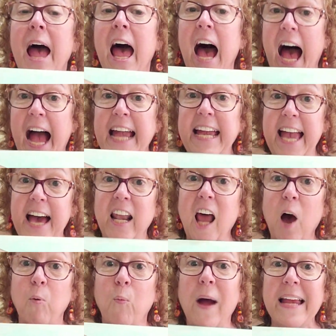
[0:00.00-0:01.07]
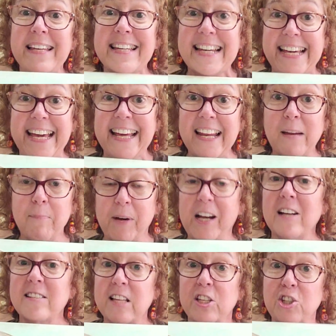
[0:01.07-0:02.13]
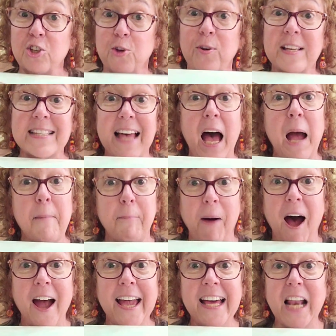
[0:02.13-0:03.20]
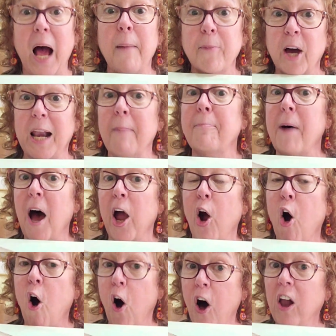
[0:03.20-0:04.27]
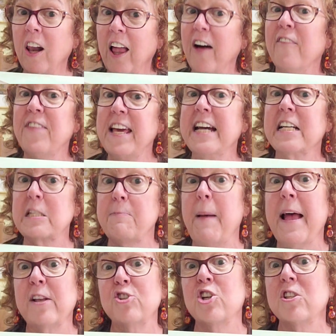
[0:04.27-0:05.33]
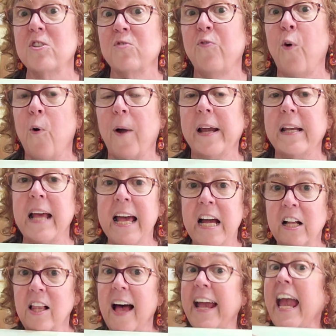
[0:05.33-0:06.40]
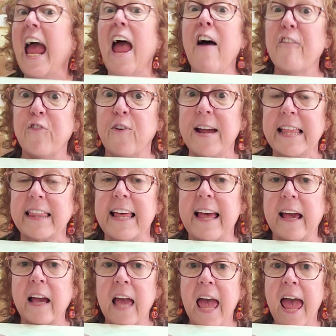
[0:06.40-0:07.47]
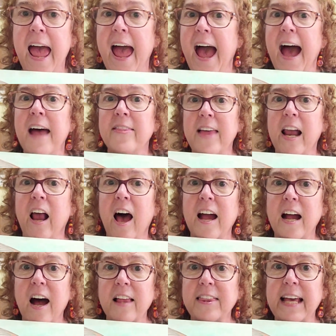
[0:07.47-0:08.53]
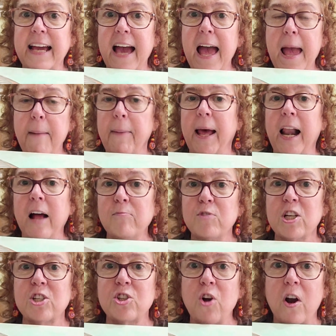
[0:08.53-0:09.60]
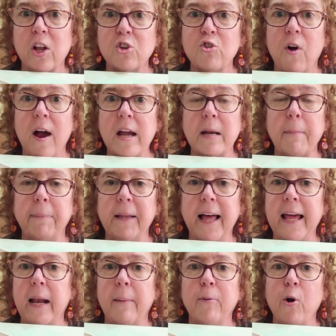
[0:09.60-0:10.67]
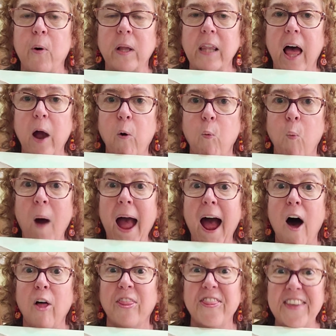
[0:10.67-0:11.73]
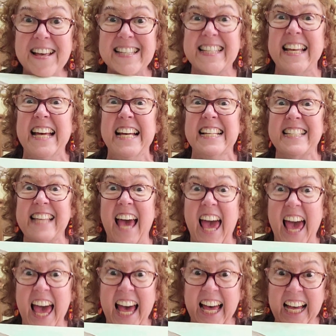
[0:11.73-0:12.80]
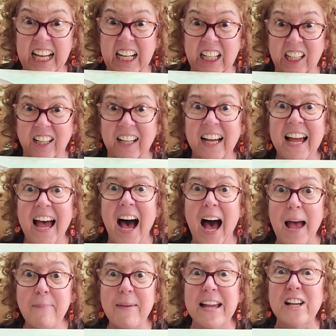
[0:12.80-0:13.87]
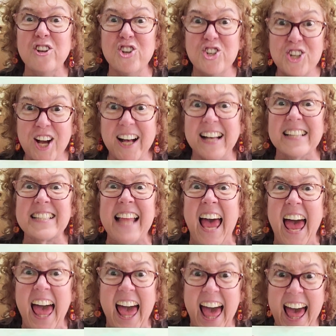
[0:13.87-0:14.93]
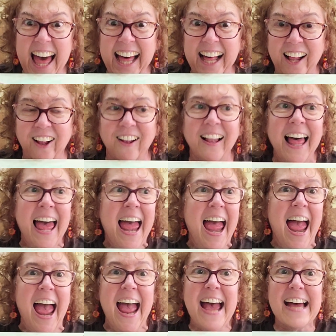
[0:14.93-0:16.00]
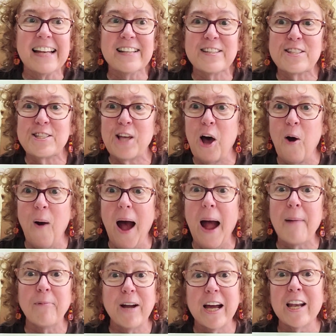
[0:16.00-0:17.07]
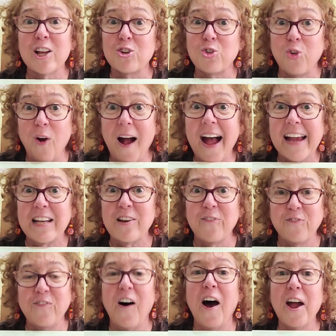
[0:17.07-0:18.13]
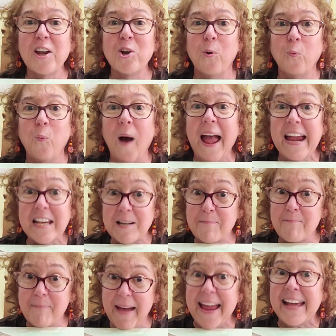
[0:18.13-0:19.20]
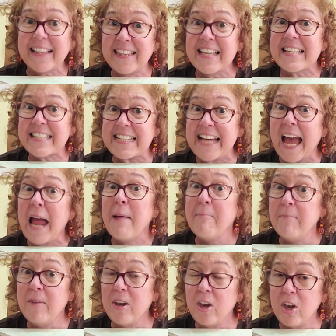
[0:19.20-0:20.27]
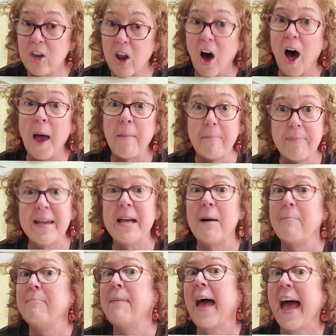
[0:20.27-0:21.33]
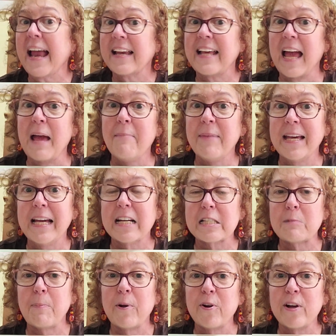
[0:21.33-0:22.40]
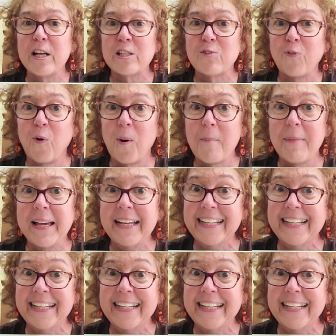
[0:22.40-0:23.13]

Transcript: I cannot wait to get it, because as soon as I buy it, I'm going to buy all of the expansions for it, like everything. And then I got the game and I just started trying to play, and I'm going like, wow, this is hell. I mean, just hell. And so I'm going to try to find a way to make this game not be a bad gaming experience for me.